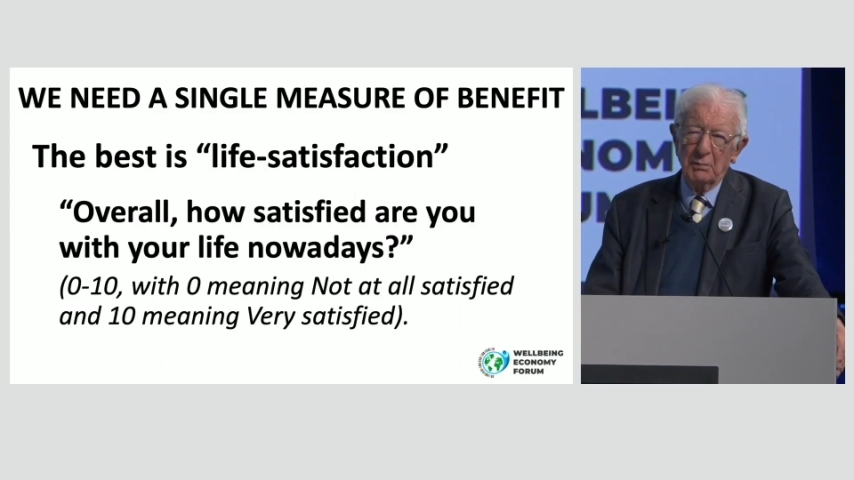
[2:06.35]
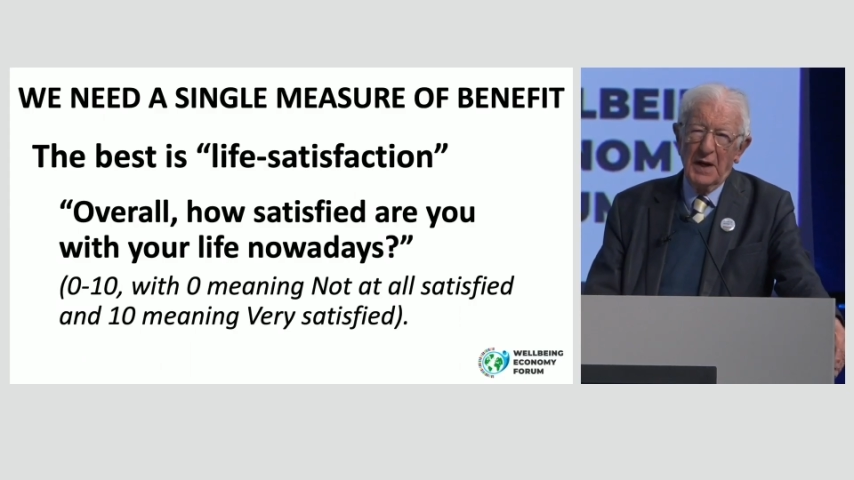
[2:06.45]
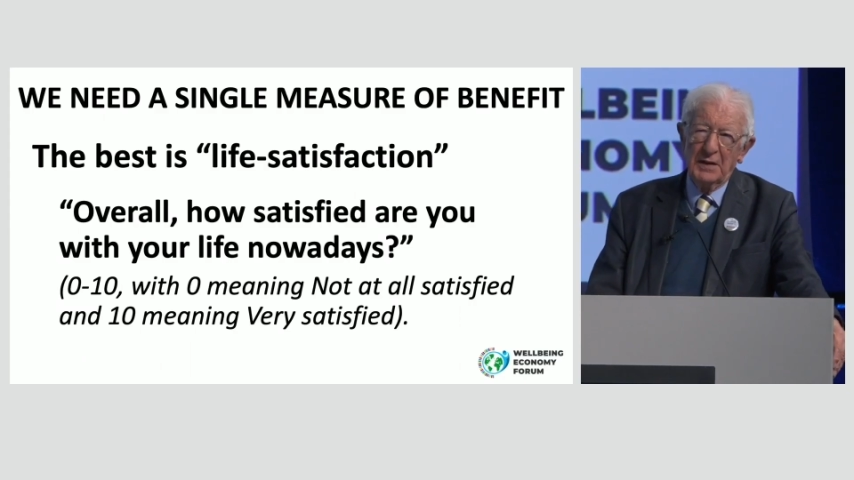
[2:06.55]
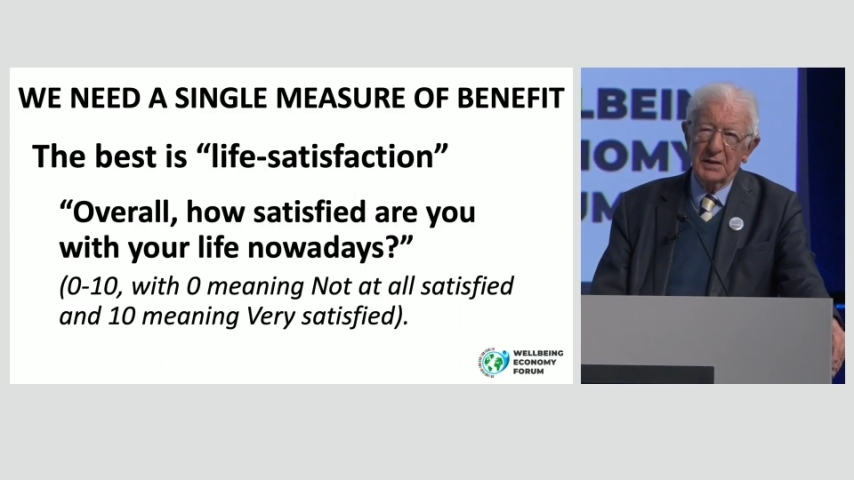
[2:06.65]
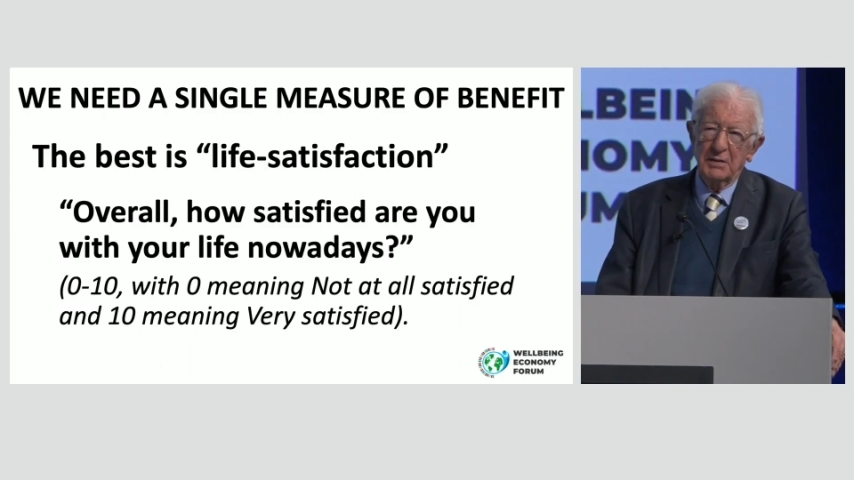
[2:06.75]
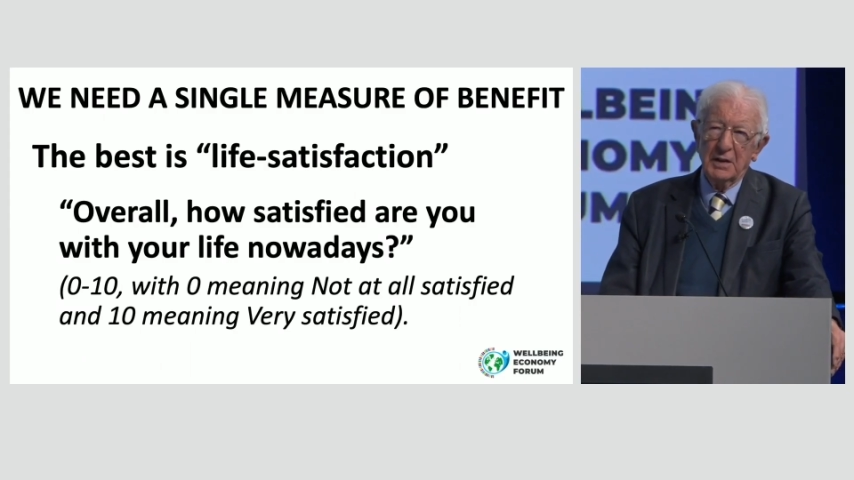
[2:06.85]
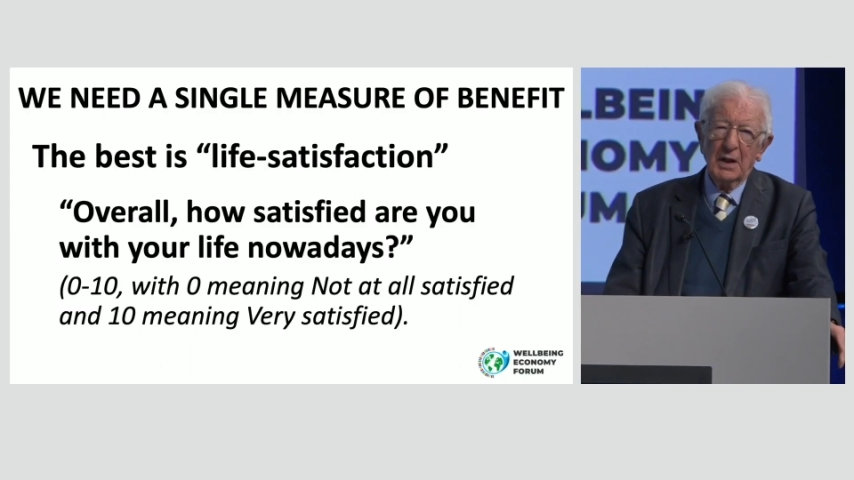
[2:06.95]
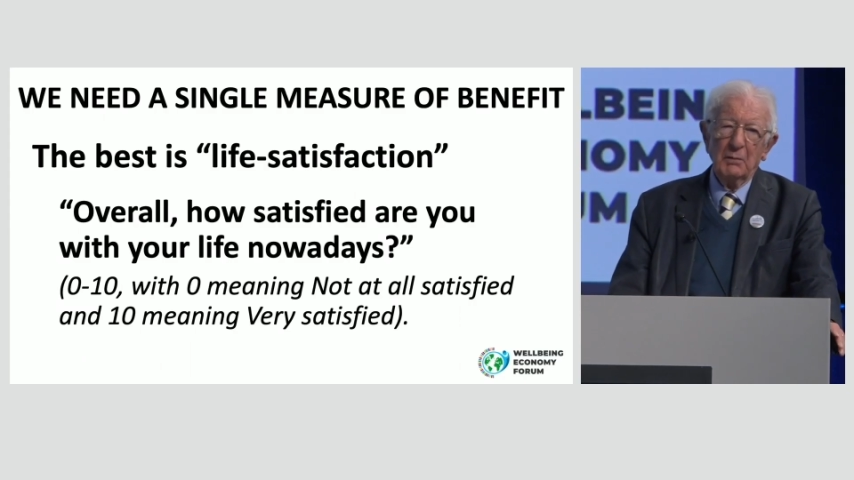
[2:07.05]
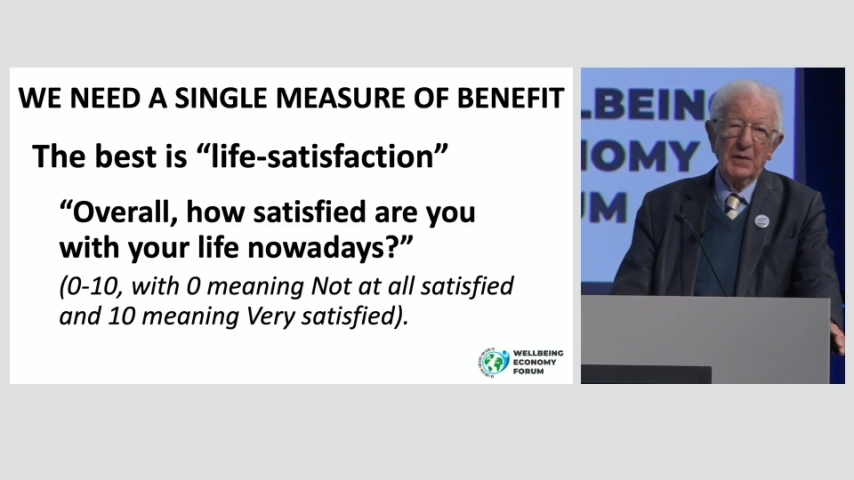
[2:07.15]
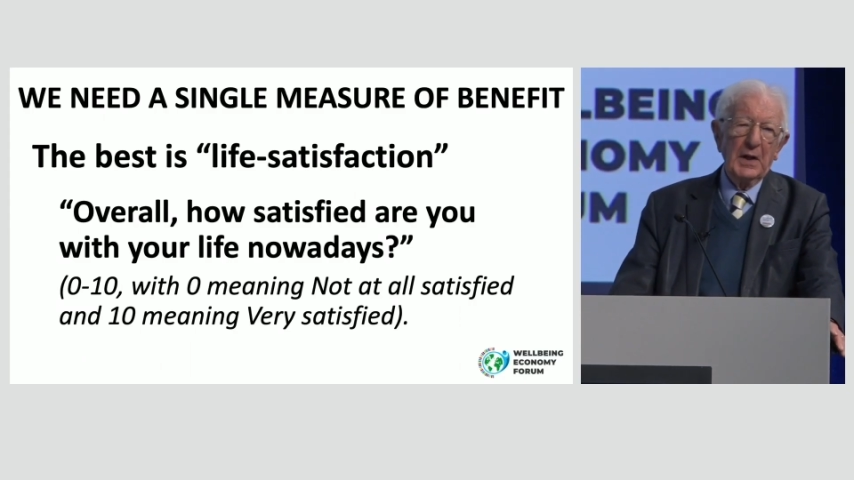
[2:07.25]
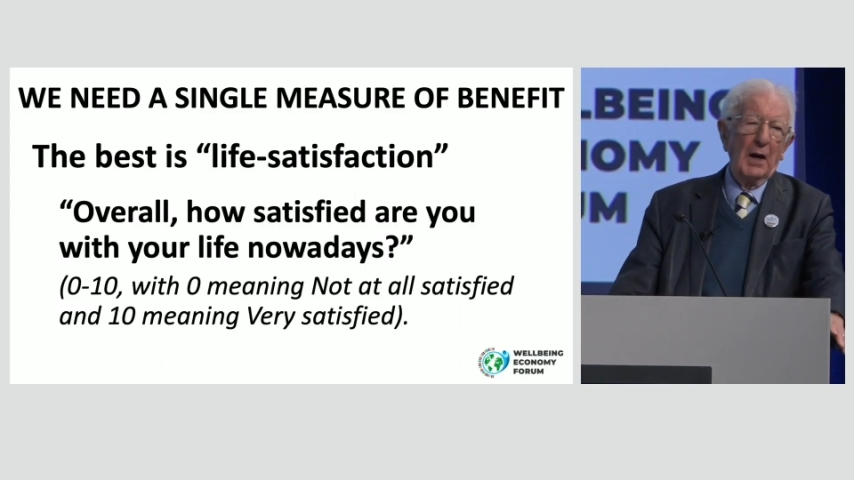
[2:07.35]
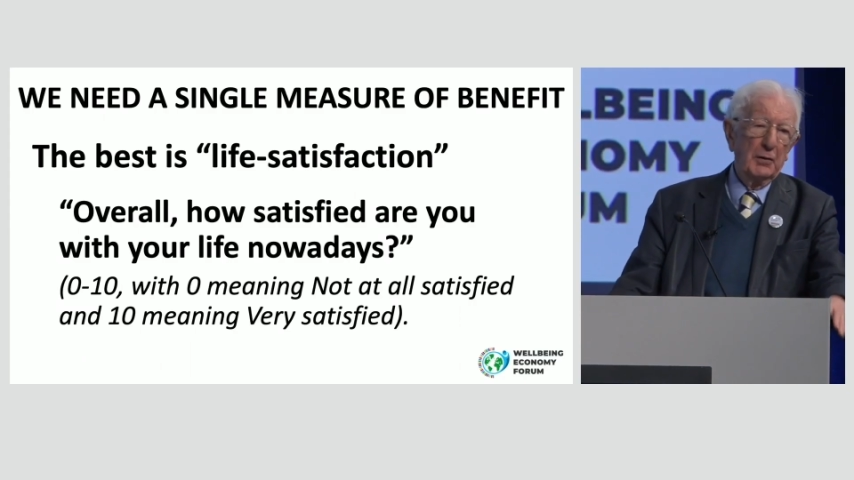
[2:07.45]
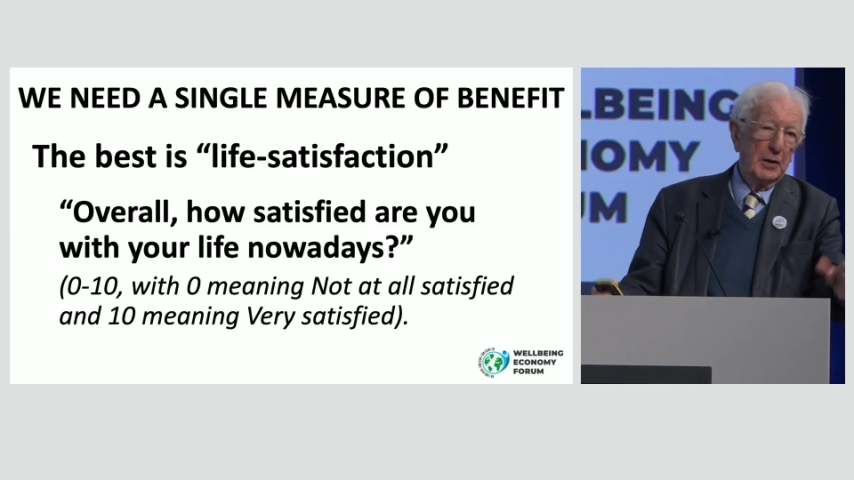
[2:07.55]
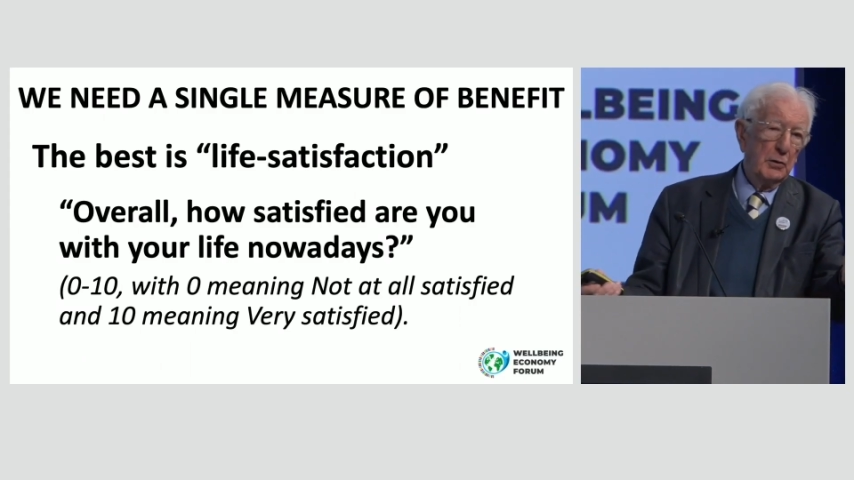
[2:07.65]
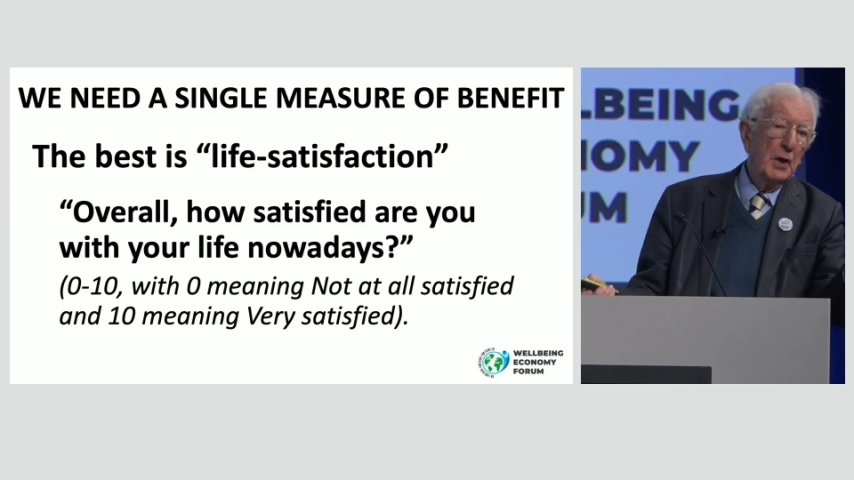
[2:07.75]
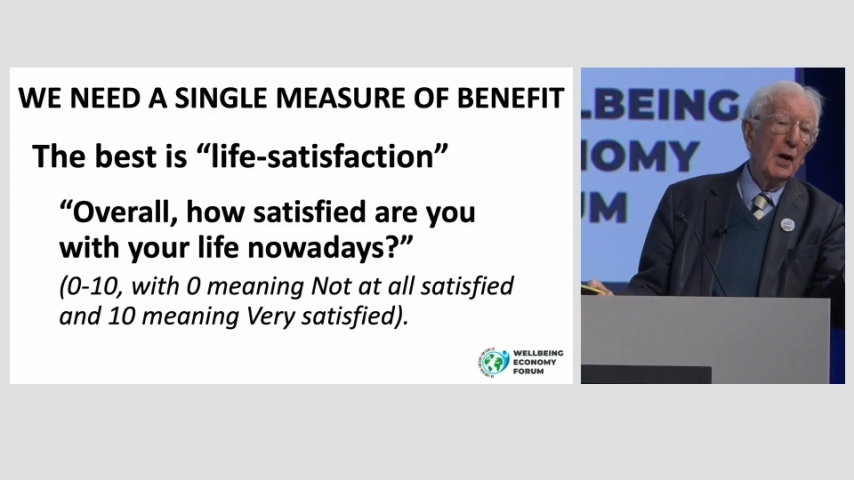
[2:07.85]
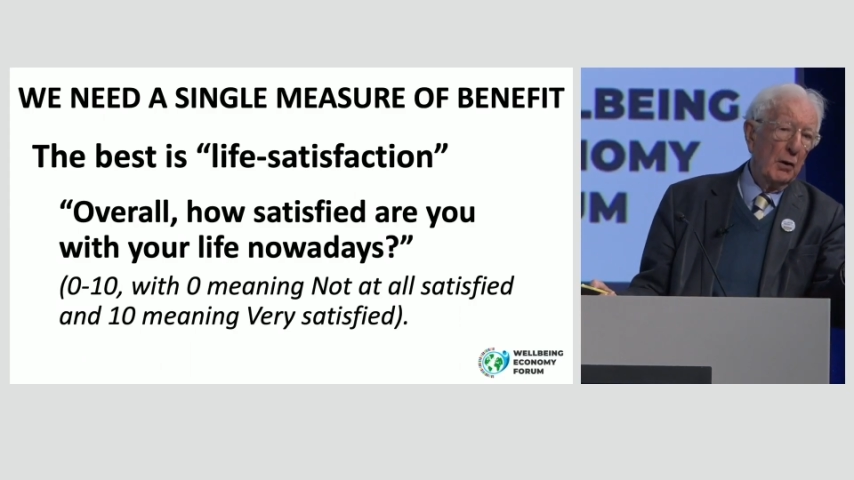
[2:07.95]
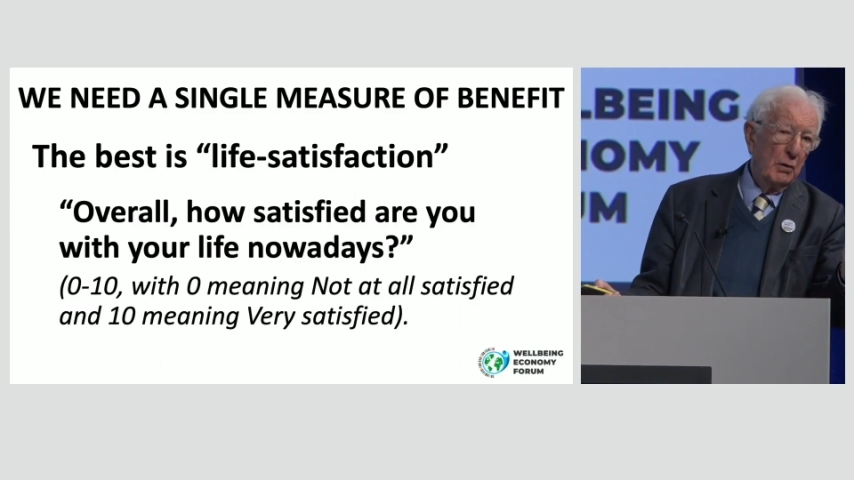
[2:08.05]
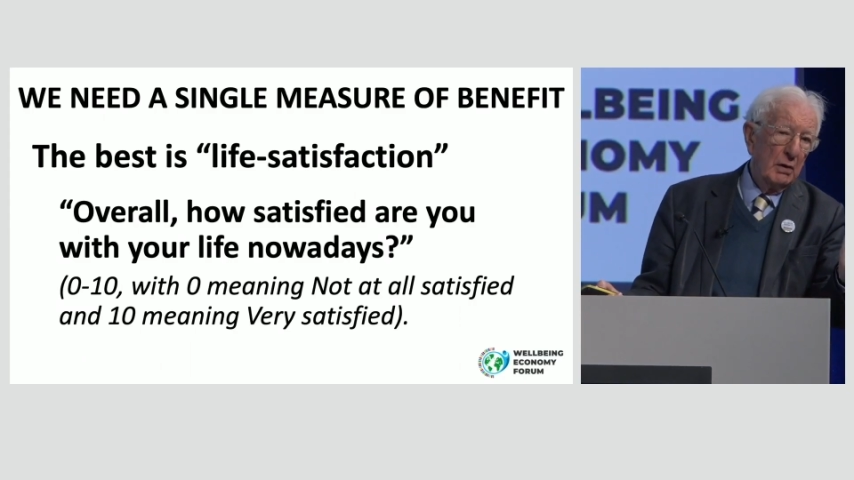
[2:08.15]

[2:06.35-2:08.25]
matters, but how can you know